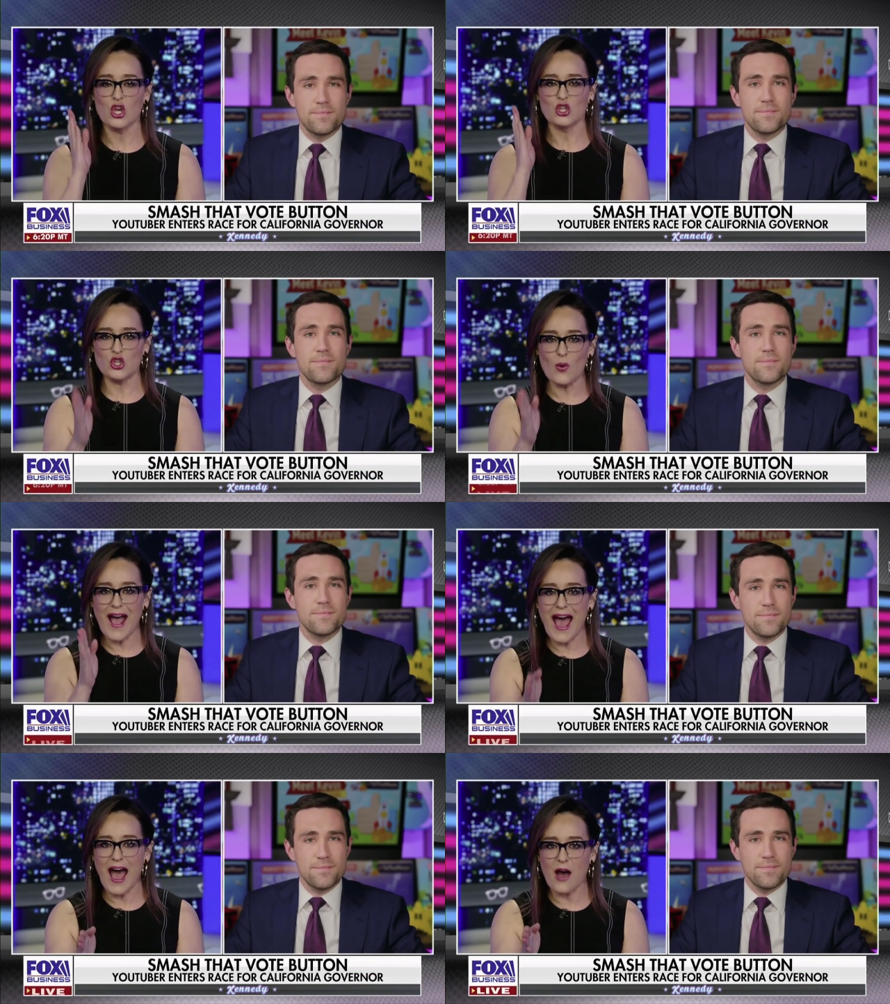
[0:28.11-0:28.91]
Speaker 1: You
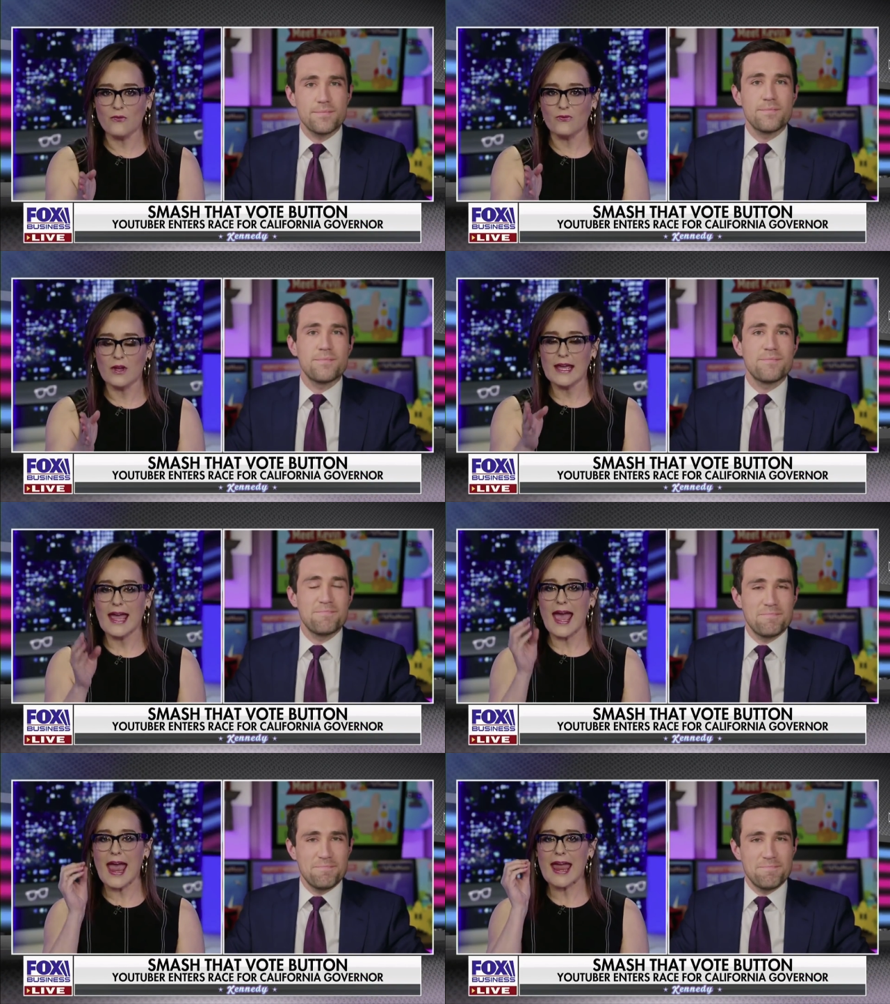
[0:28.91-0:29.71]
have
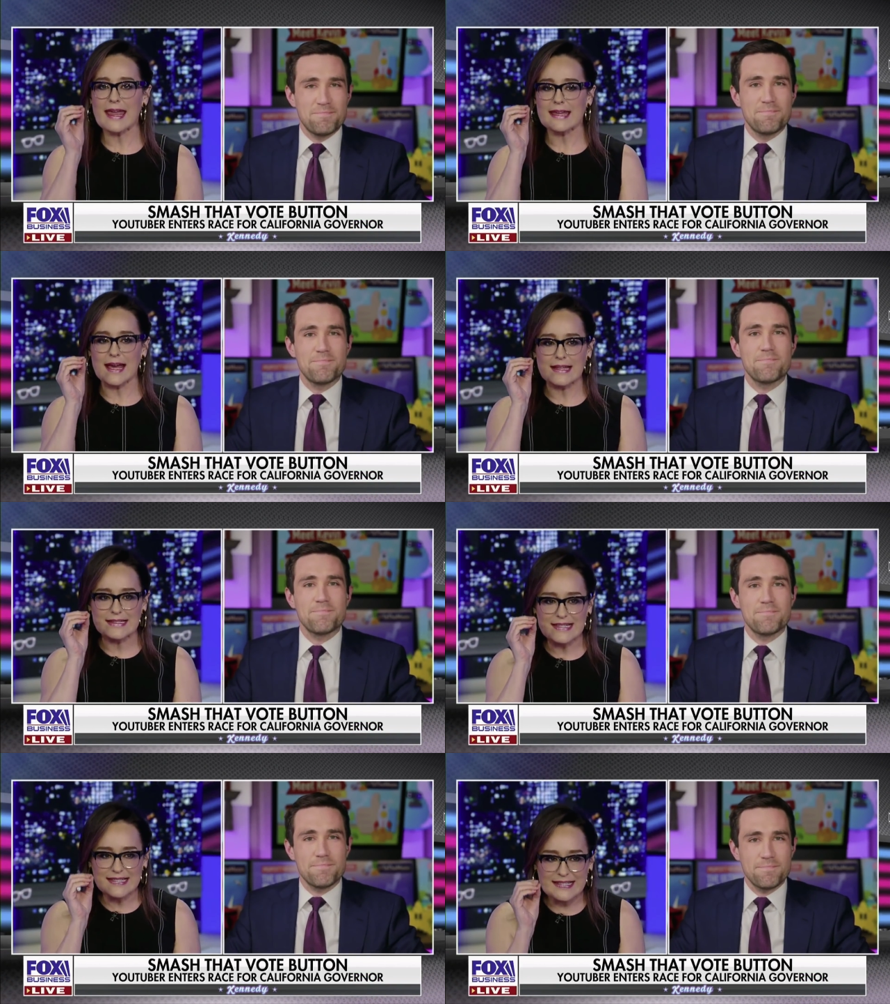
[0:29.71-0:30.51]
A, a
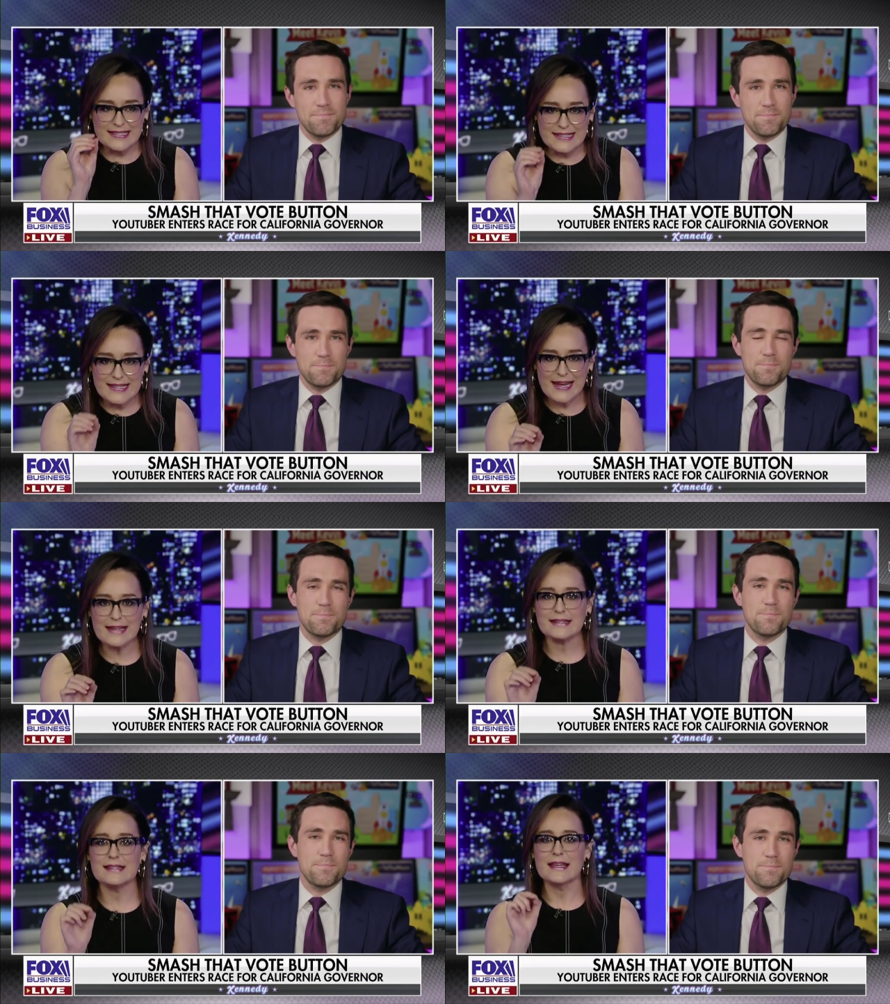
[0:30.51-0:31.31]

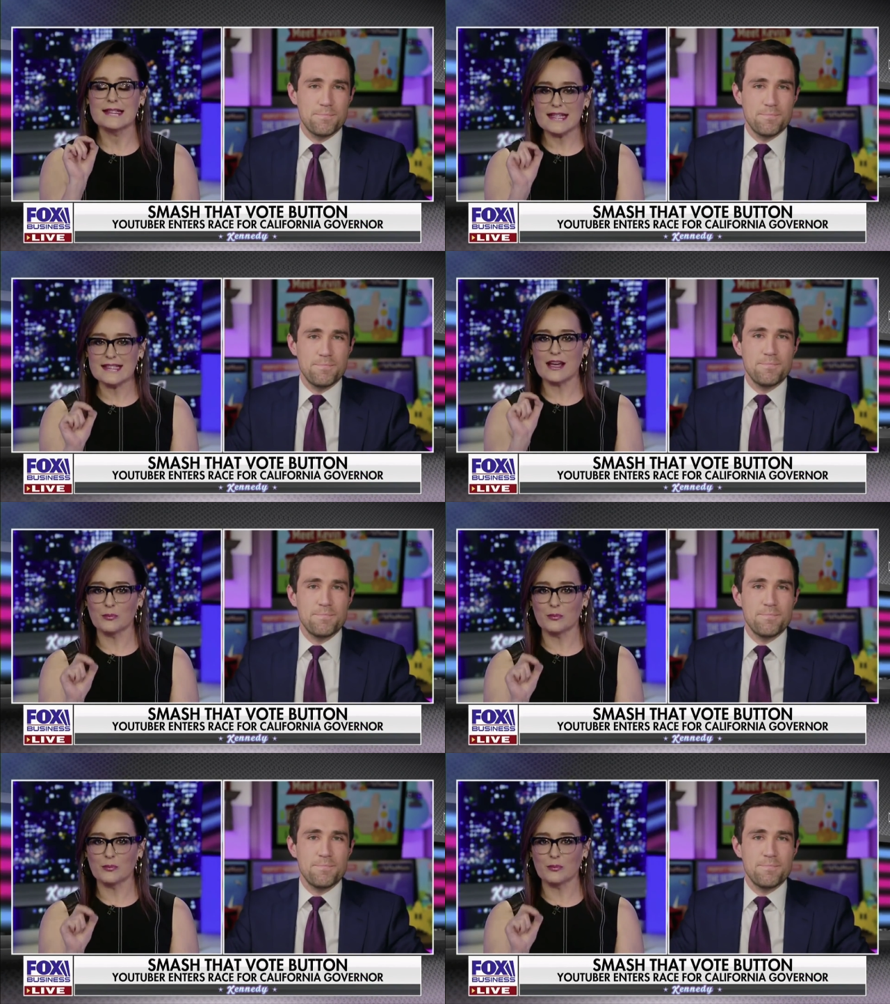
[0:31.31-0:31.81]
distinct, detailed